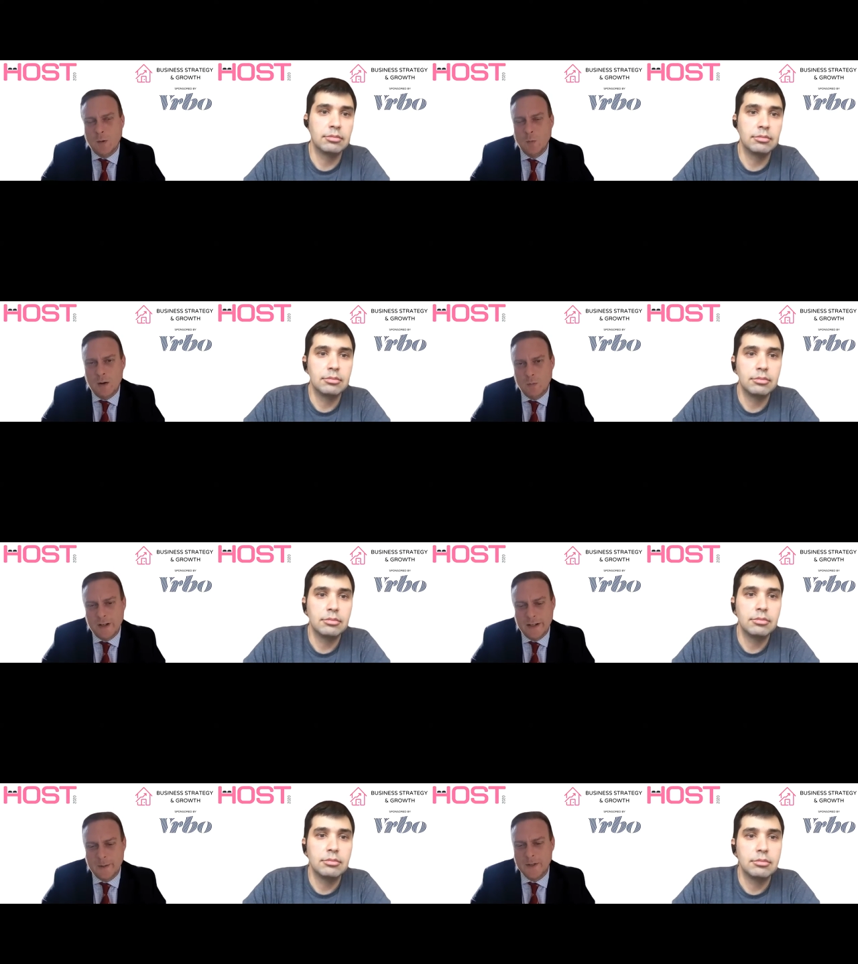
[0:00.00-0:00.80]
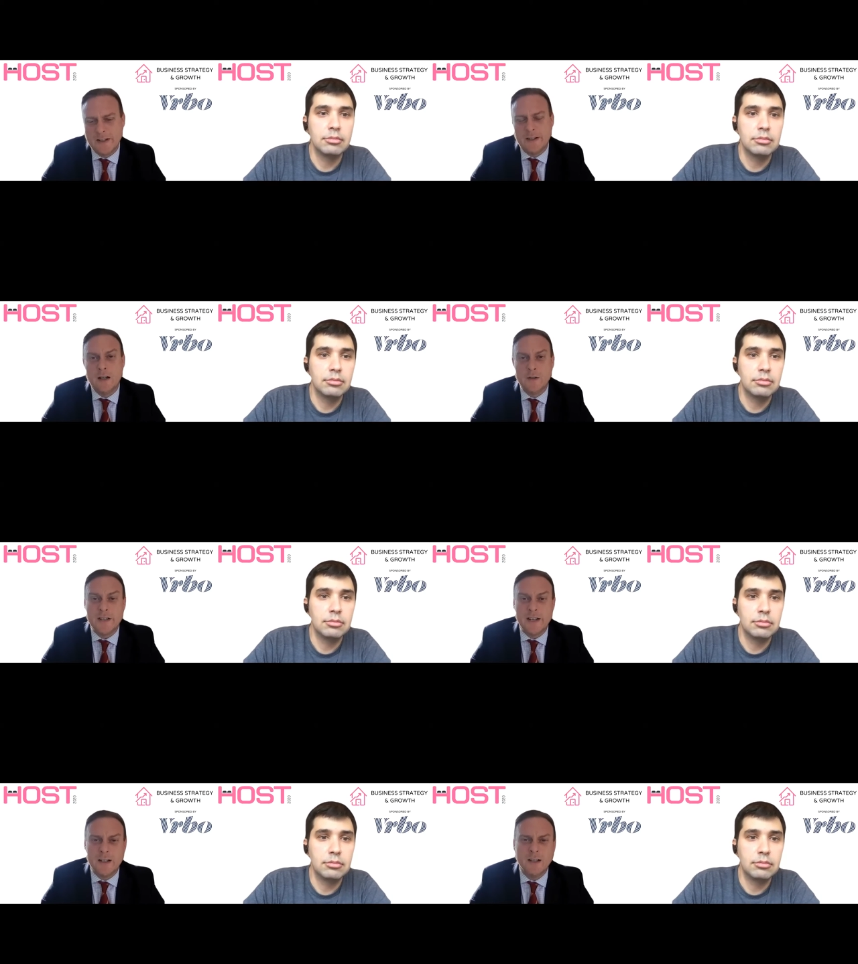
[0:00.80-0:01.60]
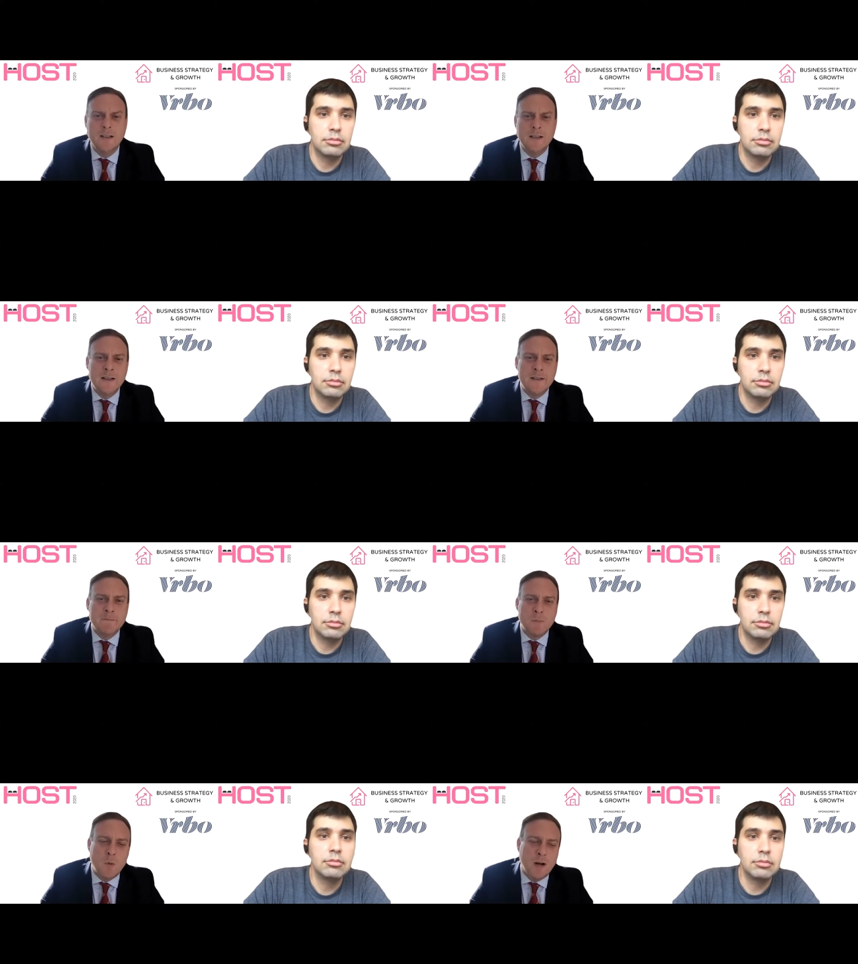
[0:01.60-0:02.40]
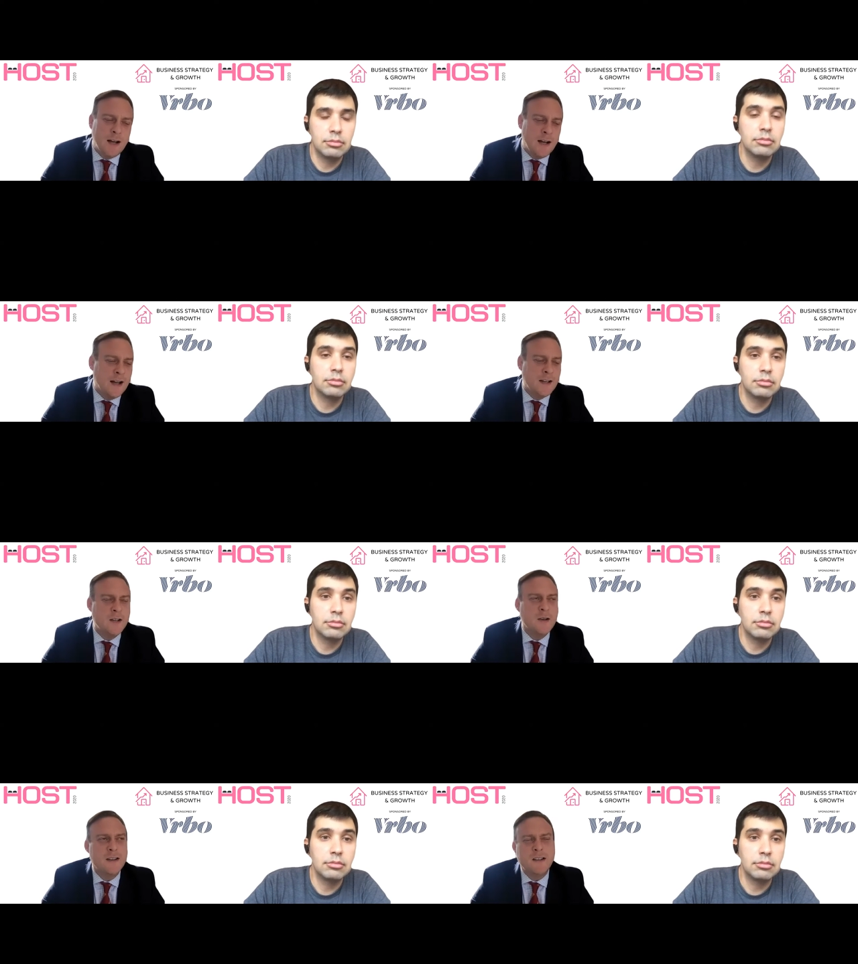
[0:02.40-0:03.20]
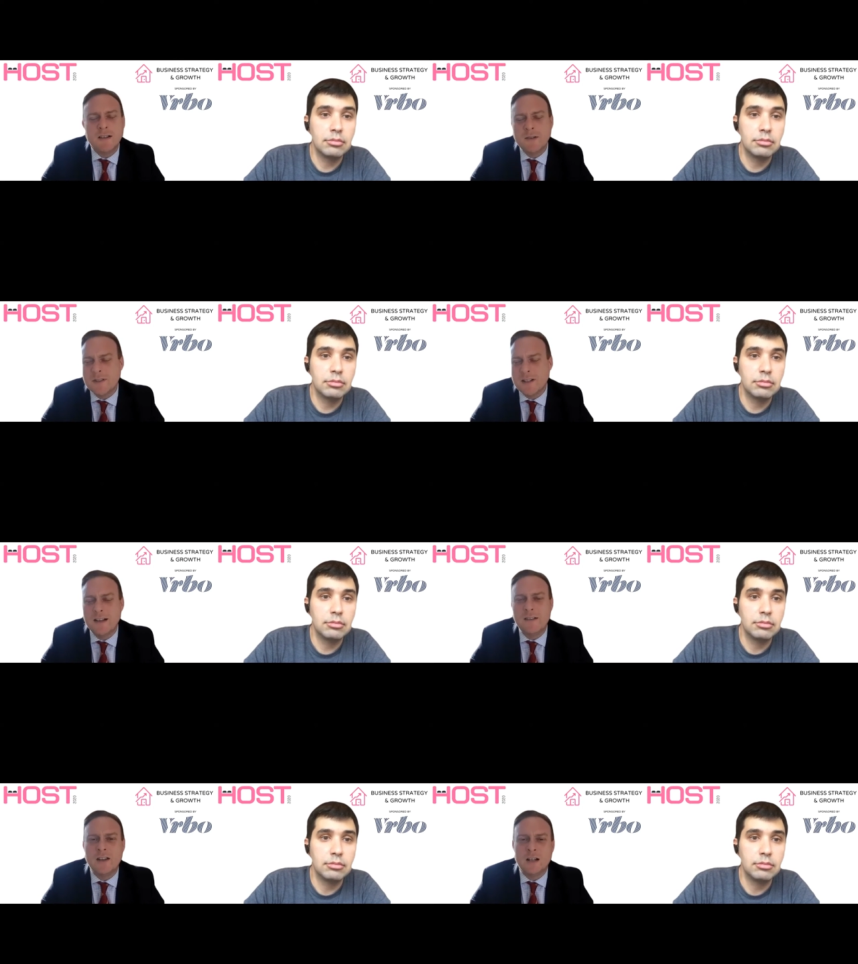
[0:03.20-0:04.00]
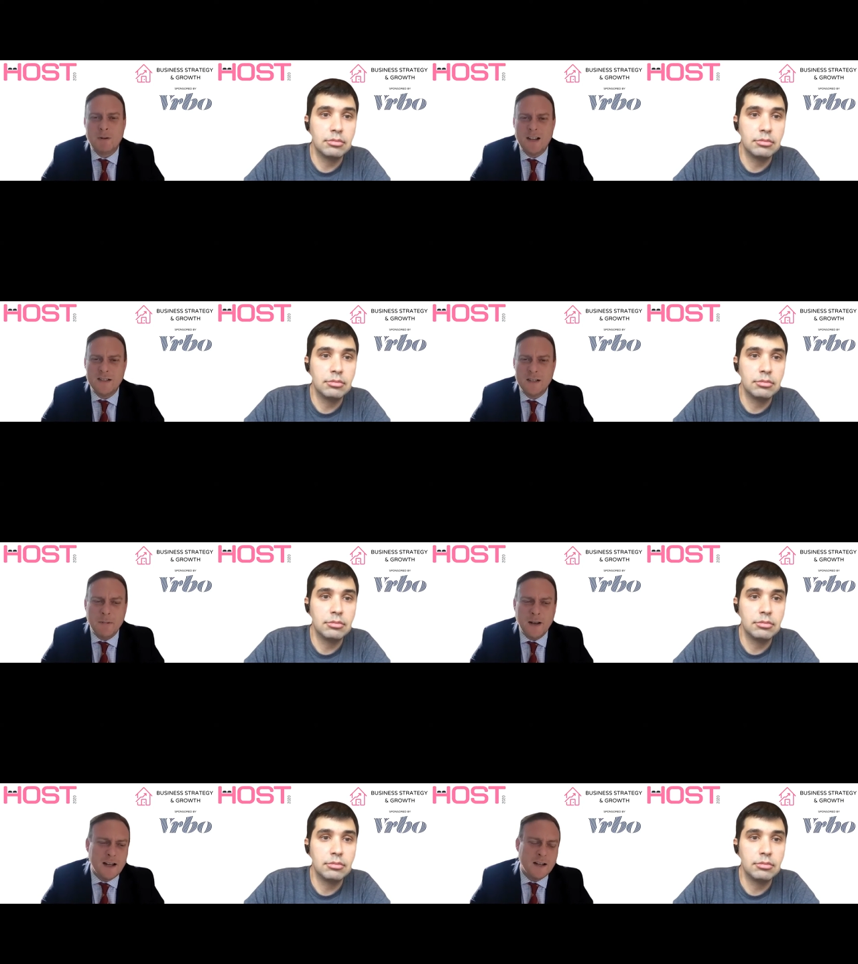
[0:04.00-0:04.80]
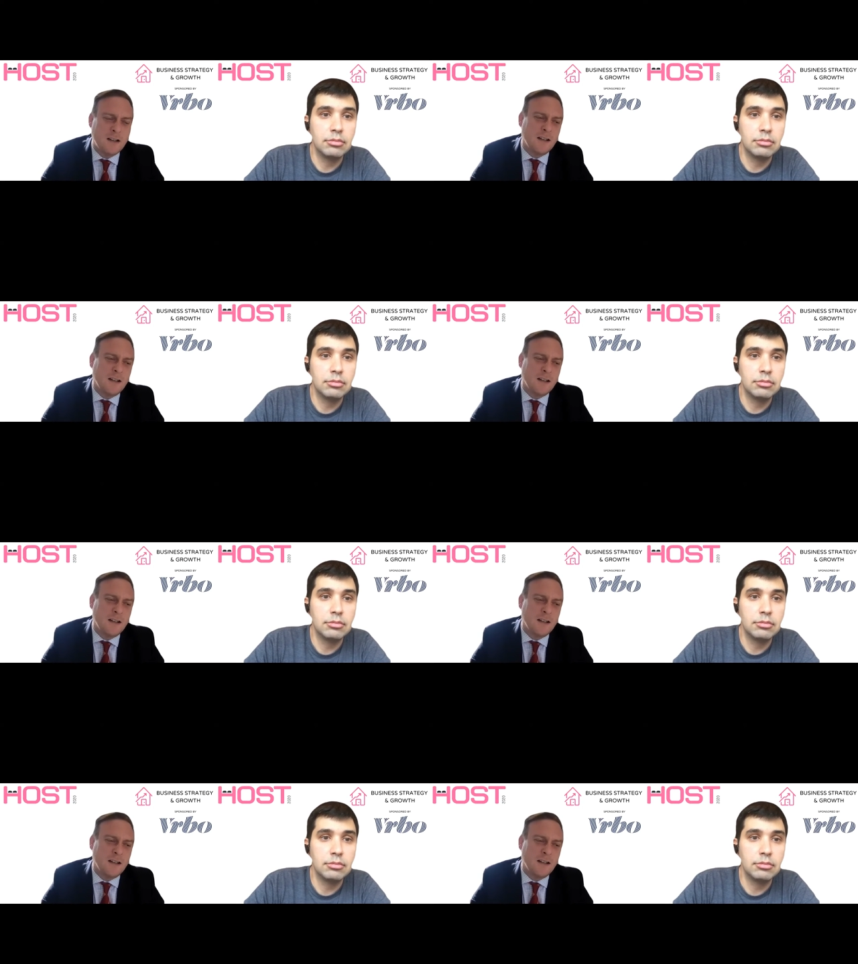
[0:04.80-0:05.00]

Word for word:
Speaker 1: and one week was in a hotel where you, you know it was like living in a plastic bag.